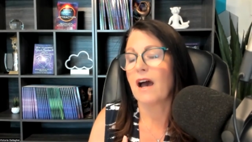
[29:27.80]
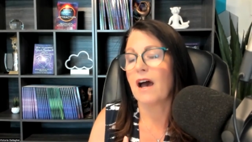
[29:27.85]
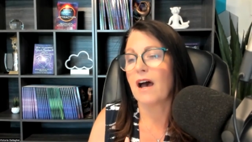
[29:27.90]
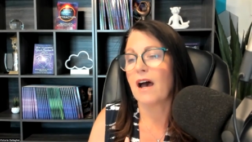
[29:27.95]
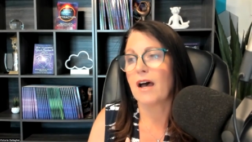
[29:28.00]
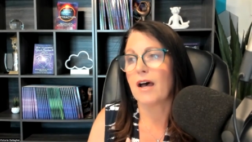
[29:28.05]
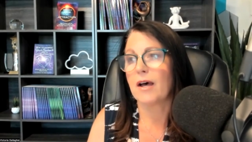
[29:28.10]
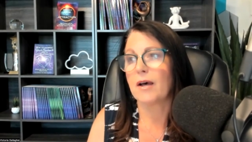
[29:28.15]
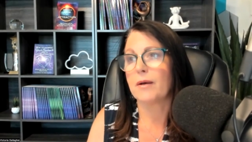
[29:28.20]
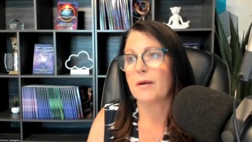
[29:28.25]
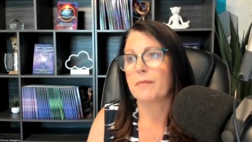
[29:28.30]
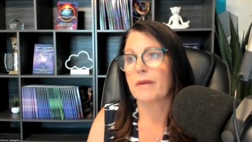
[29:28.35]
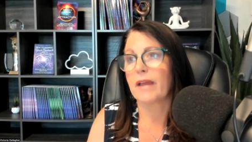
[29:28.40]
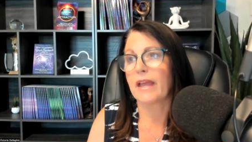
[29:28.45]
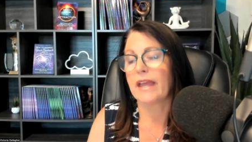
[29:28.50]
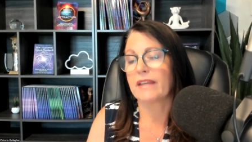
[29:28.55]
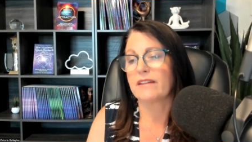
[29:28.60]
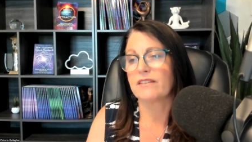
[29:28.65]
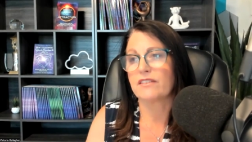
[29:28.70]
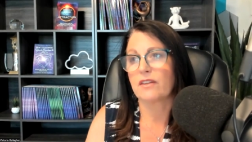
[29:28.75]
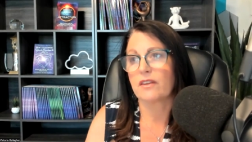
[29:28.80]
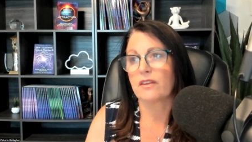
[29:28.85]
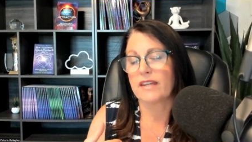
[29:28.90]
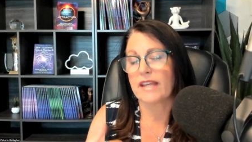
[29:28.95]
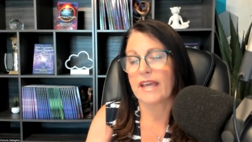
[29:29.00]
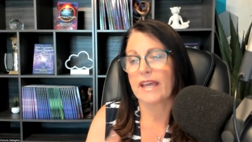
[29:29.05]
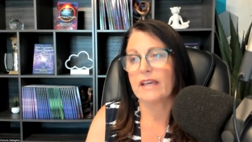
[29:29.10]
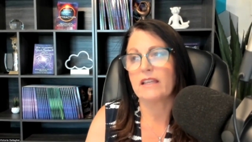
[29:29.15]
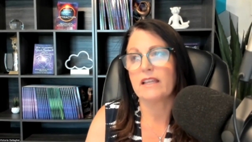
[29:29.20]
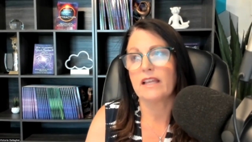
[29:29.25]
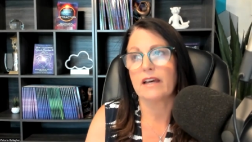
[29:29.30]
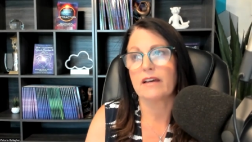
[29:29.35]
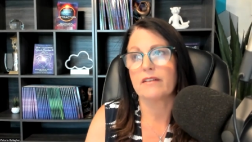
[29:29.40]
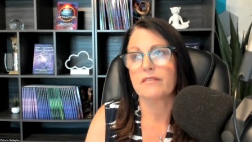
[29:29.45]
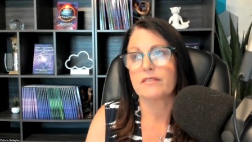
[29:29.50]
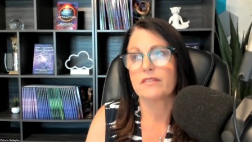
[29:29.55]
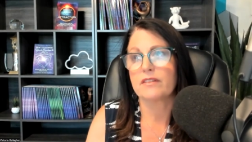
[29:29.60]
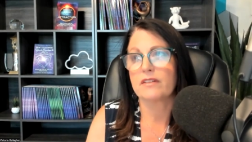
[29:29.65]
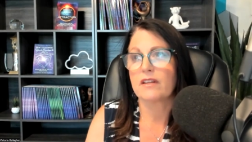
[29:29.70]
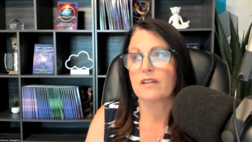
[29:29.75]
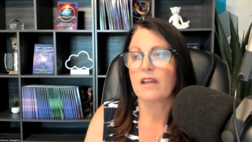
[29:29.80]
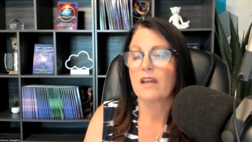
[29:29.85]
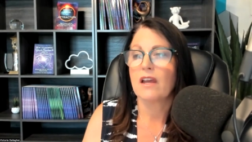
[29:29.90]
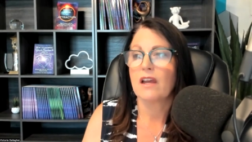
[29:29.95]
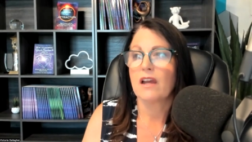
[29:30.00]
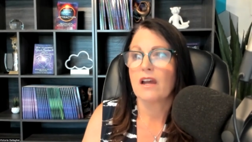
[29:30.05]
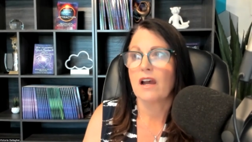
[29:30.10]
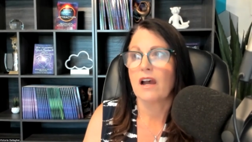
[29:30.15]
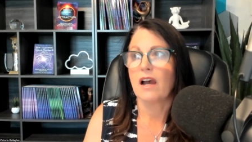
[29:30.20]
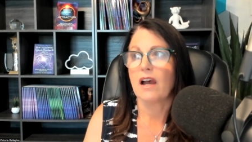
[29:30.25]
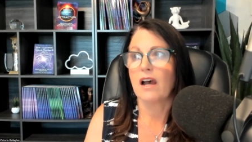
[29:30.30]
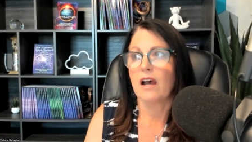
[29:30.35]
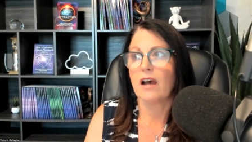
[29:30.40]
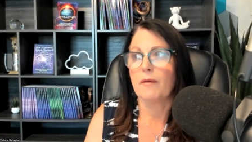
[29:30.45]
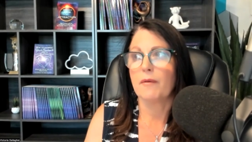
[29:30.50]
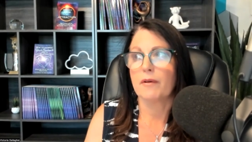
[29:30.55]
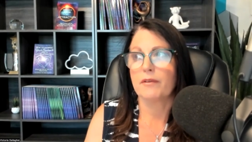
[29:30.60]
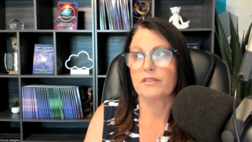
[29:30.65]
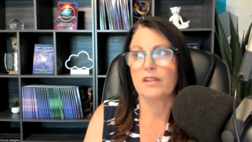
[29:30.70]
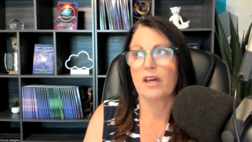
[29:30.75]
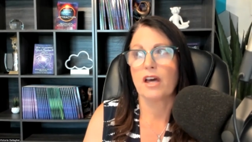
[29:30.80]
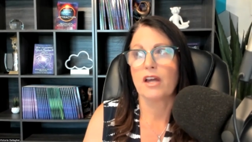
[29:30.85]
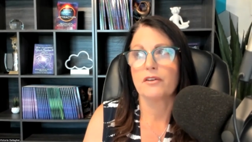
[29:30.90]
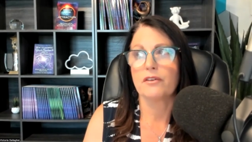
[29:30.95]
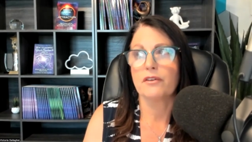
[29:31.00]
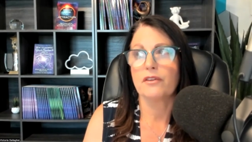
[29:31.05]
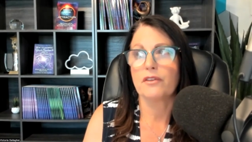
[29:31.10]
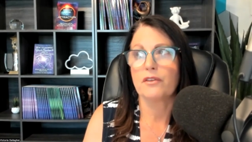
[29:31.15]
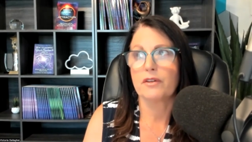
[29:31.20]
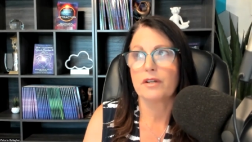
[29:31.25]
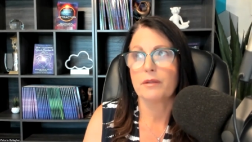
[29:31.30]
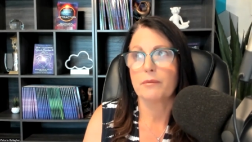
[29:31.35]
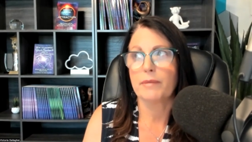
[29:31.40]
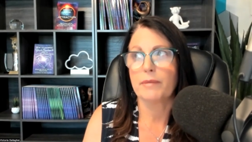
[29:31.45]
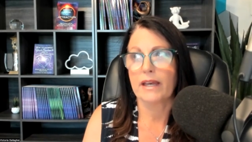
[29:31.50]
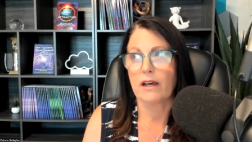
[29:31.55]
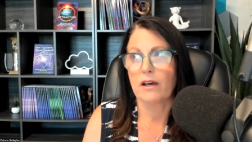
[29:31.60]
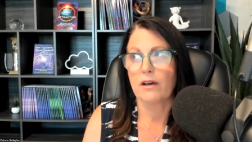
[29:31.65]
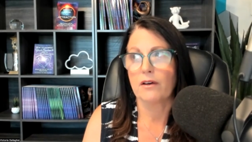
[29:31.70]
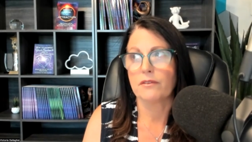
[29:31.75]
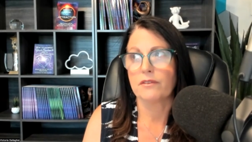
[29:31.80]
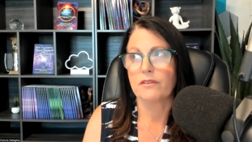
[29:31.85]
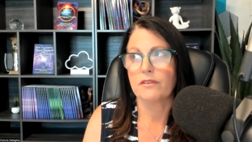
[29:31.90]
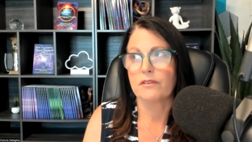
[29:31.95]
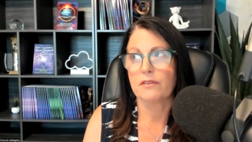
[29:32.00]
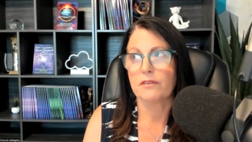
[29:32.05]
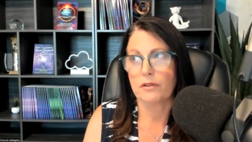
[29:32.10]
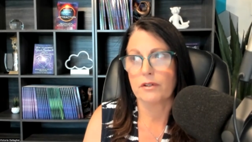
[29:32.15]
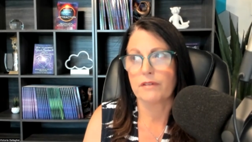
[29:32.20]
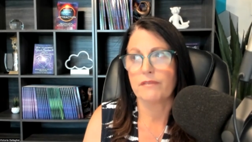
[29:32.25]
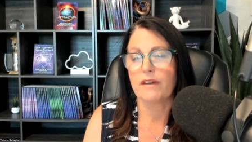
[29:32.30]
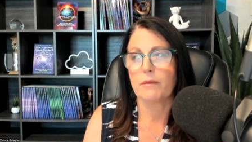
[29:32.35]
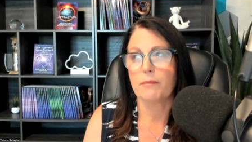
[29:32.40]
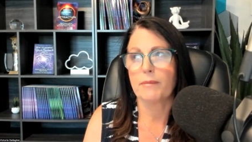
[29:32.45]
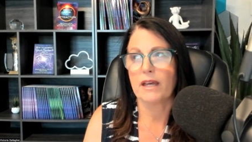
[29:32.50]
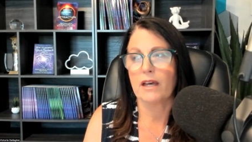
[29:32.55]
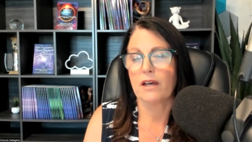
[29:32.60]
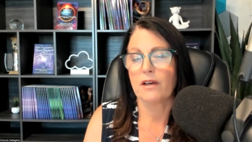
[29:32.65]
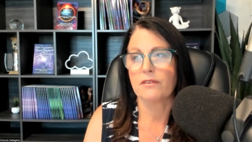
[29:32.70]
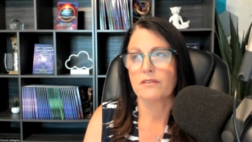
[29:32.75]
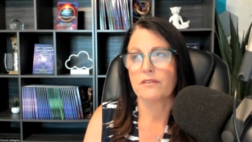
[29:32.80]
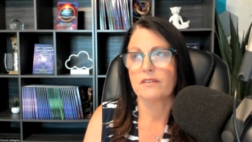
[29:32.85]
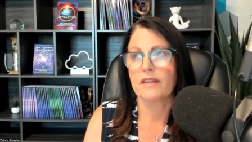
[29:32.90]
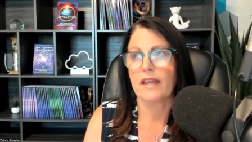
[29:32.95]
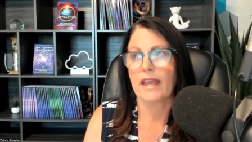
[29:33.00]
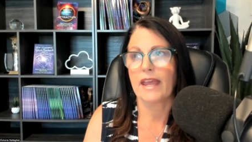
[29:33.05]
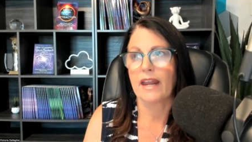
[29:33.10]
Um, and so the day I left, um, I was 130 pounds, 35 pounds.